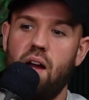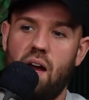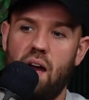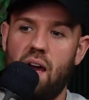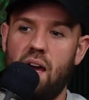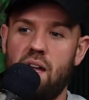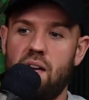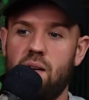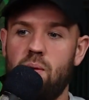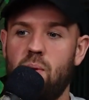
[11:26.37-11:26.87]

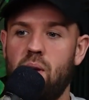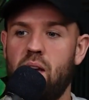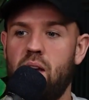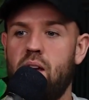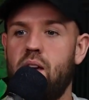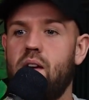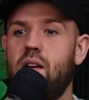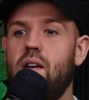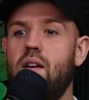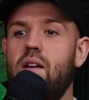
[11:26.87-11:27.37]

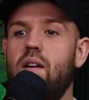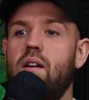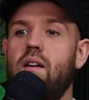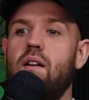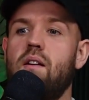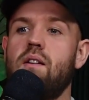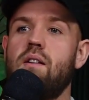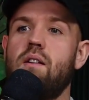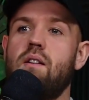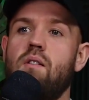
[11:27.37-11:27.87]
Anyway,
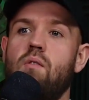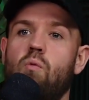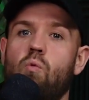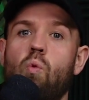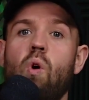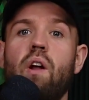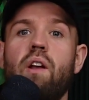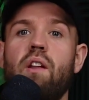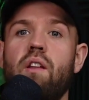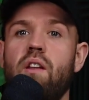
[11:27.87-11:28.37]

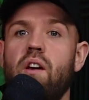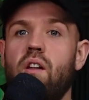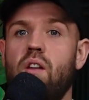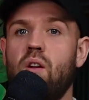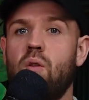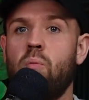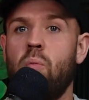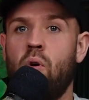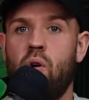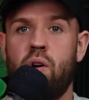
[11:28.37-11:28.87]
one of the
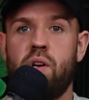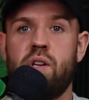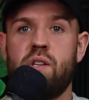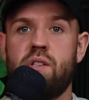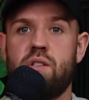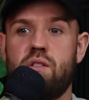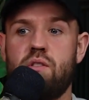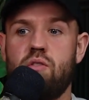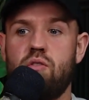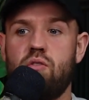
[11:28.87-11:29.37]
other
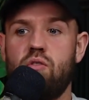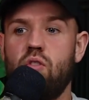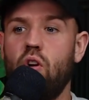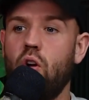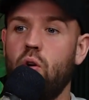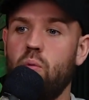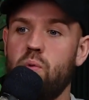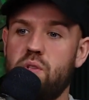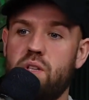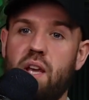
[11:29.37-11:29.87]
boys,
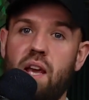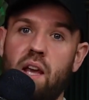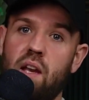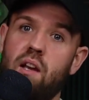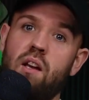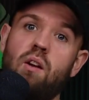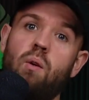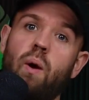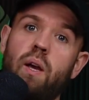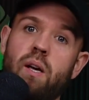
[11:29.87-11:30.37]
who was
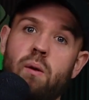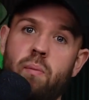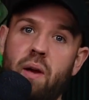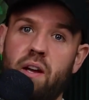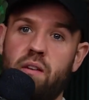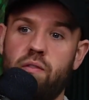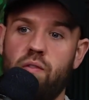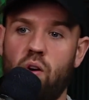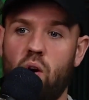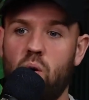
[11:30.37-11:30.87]
gaining quite a
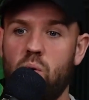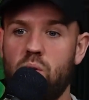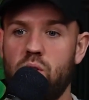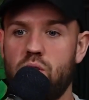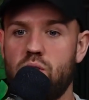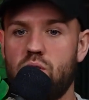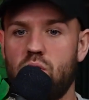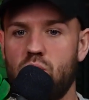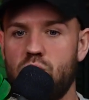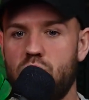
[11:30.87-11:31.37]
big following
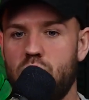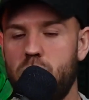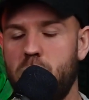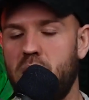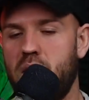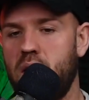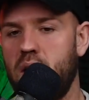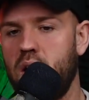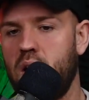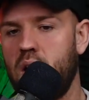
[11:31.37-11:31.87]
on social
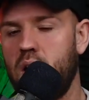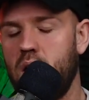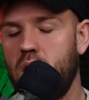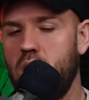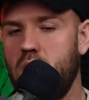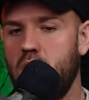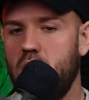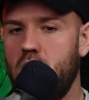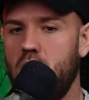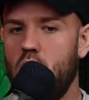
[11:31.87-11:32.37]
media,
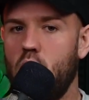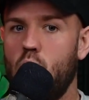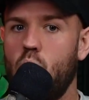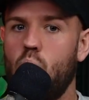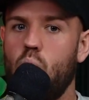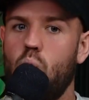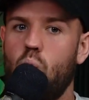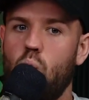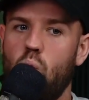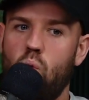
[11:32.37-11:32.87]

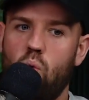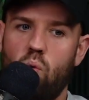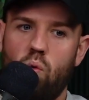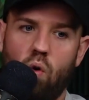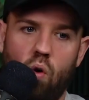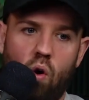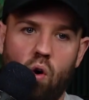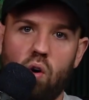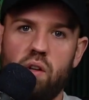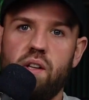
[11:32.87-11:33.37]

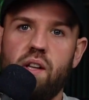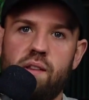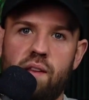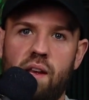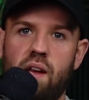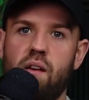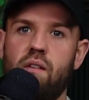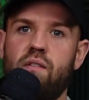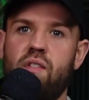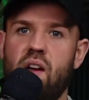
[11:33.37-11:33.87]
on the
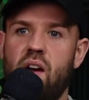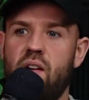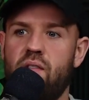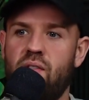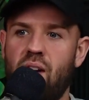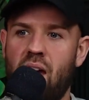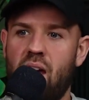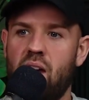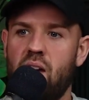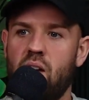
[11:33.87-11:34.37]
day of the
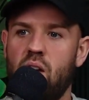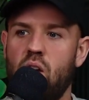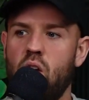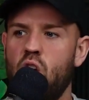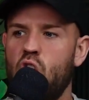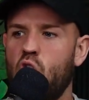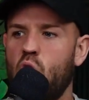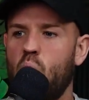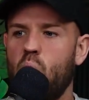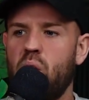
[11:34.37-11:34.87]
event,
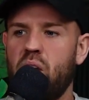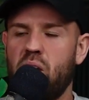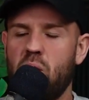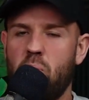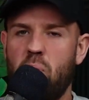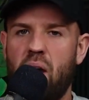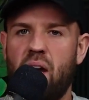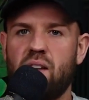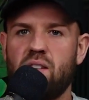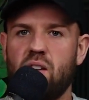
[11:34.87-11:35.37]
we
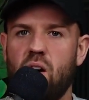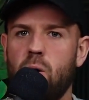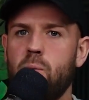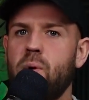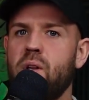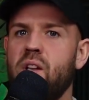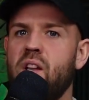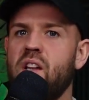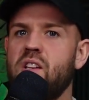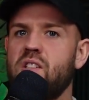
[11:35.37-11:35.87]
get picked up
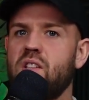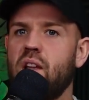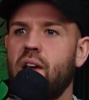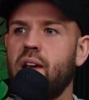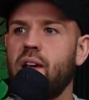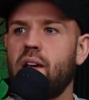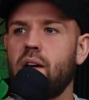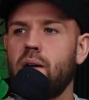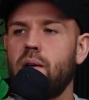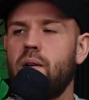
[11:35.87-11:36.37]
in this
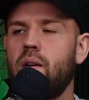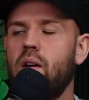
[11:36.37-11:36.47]
like